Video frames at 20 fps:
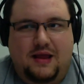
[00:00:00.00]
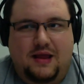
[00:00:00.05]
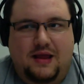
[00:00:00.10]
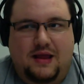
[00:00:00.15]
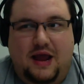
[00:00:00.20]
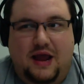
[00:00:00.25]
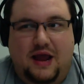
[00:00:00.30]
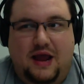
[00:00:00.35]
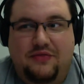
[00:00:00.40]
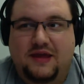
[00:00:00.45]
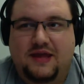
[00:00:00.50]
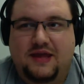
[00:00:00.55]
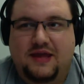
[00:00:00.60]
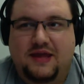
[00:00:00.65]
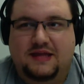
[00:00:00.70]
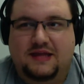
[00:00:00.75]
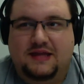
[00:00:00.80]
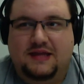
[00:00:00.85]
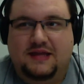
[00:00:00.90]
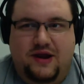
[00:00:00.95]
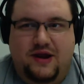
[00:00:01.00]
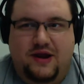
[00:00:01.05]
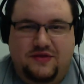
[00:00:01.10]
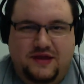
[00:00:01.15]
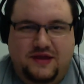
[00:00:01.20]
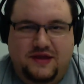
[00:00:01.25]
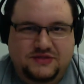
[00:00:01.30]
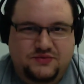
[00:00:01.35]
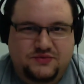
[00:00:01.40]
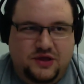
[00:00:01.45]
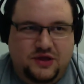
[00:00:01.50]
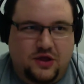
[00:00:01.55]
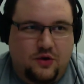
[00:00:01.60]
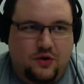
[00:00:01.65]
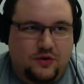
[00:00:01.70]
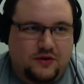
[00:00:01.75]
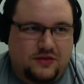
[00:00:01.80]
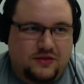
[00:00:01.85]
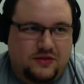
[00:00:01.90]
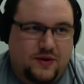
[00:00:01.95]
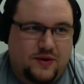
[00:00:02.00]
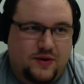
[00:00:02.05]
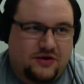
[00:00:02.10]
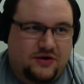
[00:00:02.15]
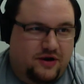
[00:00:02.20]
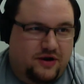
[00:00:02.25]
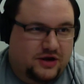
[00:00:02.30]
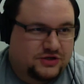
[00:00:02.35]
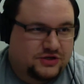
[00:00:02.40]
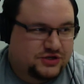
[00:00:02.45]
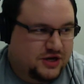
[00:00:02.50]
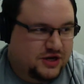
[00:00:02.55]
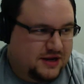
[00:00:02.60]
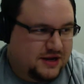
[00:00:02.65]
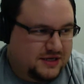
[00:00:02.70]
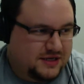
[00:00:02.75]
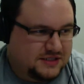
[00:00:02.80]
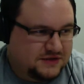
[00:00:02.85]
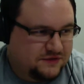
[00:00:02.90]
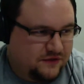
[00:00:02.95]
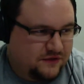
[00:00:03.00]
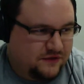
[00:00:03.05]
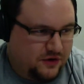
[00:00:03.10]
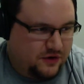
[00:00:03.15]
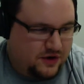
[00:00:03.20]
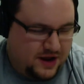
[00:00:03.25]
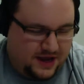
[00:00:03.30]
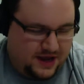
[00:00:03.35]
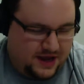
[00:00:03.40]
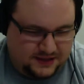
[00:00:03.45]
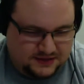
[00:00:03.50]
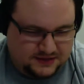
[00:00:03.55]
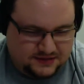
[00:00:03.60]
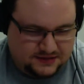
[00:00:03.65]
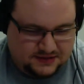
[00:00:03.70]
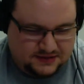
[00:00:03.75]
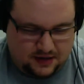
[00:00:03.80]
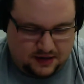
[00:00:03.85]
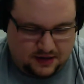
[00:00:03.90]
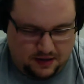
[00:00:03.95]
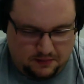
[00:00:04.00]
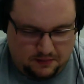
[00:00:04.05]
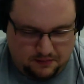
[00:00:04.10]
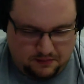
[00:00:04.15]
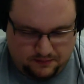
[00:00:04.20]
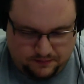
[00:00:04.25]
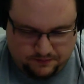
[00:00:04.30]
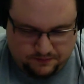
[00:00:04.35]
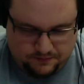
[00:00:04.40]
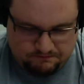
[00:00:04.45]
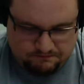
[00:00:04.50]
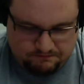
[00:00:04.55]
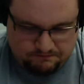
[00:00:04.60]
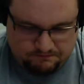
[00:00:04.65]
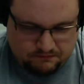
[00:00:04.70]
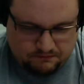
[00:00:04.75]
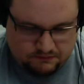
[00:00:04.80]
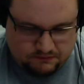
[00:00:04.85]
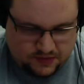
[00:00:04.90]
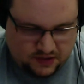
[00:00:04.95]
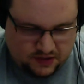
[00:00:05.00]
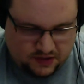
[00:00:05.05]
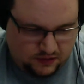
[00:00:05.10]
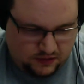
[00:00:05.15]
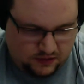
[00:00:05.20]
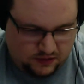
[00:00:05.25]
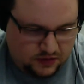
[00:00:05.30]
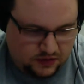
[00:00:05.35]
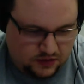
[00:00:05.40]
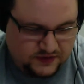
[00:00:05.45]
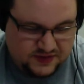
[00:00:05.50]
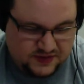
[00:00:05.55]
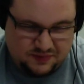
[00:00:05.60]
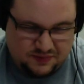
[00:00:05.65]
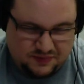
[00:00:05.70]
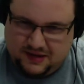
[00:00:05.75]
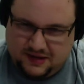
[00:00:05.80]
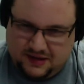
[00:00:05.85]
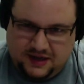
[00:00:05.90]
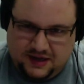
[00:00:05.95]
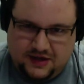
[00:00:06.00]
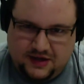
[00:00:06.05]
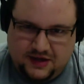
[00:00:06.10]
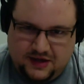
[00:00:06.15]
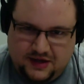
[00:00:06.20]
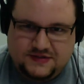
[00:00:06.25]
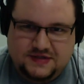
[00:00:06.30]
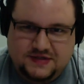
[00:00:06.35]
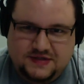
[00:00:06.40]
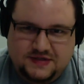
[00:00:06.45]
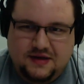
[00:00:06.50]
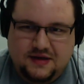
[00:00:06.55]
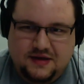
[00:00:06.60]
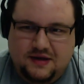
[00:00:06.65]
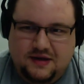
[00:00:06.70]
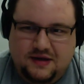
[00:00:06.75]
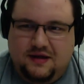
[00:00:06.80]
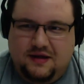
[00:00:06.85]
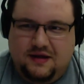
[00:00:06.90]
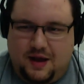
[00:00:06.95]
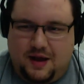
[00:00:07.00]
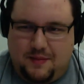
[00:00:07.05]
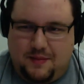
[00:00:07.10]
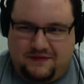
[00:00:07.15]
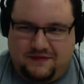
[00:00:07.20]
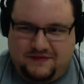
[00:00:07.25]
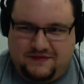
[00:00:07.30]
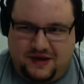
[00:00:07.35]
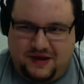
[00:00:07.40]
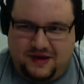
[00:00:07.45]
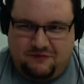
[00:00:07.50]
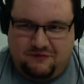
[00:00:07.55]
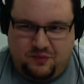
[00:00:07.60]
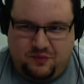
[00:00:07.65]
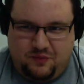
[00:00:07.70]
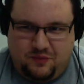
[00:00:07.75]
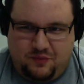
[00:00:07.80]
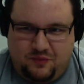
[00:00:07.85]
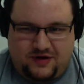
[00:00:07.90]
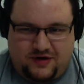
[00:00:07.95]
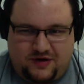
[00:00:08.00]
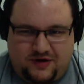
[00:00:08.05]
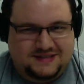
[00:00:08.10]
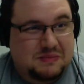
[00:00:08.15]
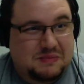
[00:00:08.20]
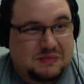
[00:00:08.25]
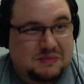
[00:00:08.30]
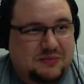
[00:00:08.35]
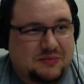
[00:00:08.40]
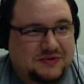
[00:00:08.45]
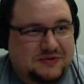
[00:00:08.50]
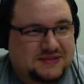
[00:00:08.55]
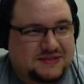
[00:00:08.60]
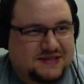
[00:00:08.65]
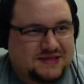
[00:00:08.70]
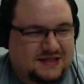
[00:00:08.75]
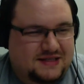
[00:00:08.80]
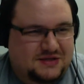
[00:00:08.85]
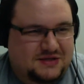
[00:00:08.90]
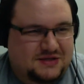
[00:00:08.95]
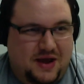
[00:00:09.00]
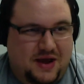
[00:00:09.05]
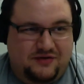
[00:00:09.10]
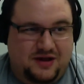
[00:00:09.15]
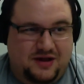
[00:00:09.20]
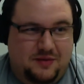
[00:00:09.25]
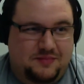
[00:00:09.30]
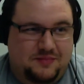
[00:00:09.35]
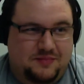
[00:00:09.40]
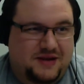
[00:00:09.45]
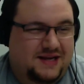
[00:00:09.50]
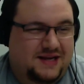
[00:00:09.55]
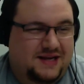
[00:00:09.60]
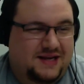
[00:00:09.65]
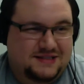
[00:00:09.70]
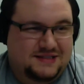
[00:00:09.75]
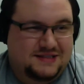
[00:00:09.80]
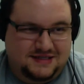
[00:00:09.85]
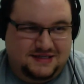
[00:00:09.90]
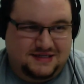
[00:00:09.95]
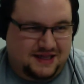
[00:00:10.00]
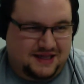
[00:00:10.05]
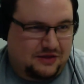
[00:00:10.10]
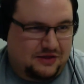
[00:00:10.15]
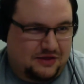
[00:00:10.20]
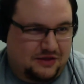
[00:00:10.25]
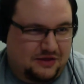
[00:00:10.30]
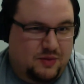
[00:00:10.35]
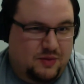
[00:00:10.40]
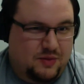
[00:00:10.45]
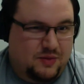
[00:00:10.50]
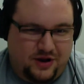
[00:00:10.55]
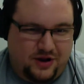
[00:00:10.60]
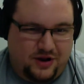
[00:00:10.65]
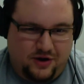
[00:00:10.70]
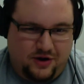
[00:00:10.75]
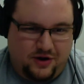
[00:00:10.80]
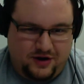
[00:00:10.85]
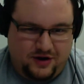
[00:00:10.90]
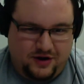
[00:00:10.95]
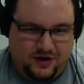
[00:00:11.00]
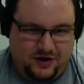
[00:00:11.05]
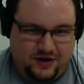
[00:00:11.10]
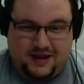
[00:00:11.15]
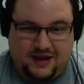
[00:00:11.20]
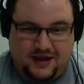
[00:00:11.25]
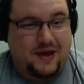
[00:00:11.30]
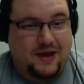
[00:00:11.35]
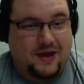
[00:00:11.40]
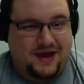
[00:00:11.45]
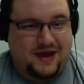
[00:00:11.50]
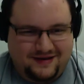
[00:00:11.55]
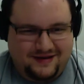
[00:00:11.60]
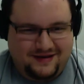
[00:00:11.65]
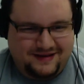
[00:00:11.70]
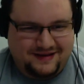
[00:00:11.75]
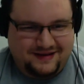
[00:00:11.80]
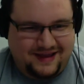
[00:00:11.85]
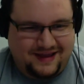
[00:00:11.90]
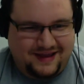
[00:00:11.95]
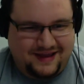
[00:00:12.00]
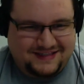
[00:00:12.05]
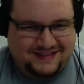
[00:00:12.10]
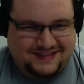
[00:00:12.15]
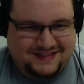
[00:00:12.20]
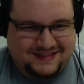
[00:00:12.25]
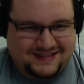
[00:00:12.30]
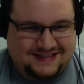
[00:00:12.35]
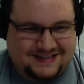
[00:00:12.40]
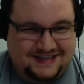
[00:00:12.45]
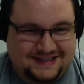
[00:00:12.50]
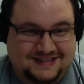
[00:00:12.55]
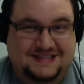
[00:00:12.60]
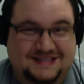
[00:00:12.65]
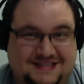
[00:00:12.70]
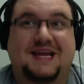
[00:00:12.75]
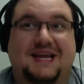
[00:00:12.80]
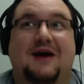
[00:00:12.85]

think it's great. I think it's really going in the right direction as far as usability goes. I've worked on some people's sites who haven't updated since like 3.0, and I'm like, oh man, like it's come